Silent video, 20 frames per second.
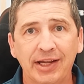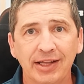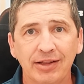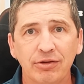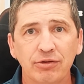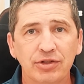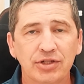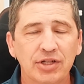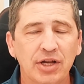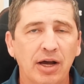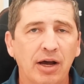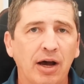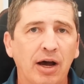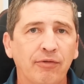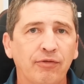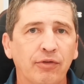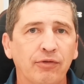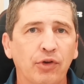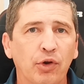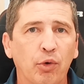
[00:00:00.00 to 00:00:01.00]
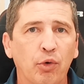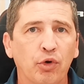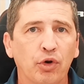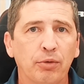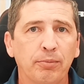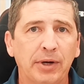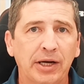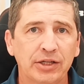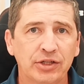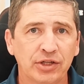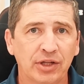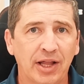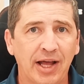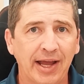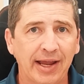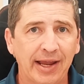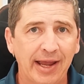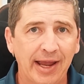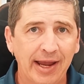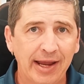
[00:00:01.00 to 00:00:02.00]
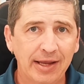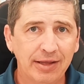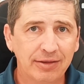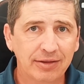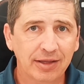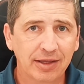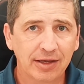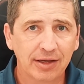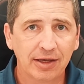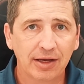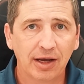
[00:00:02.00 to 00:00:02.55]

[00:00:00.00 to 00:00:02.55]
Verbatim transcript: get those off of your order by July 8th,